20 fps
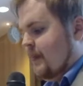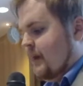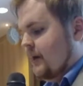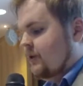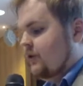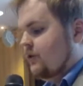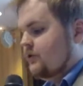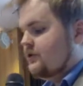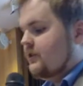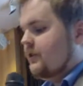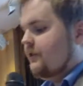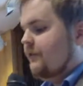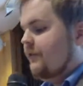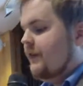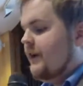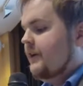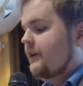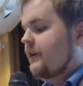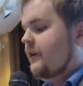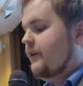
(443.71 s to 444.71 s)
and those that
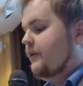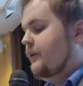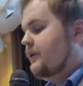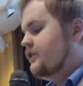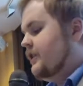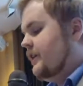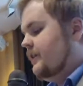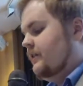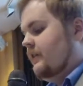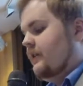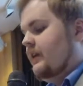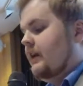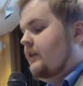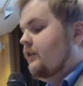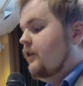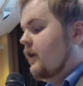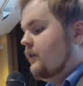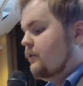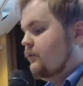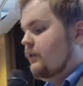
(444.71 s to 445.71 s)
fail are rejected and
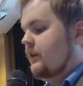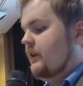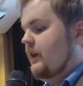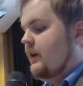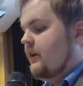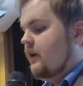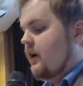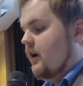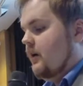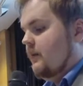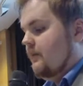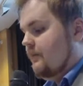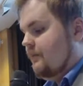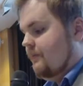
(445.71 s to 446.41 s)
not relayed on.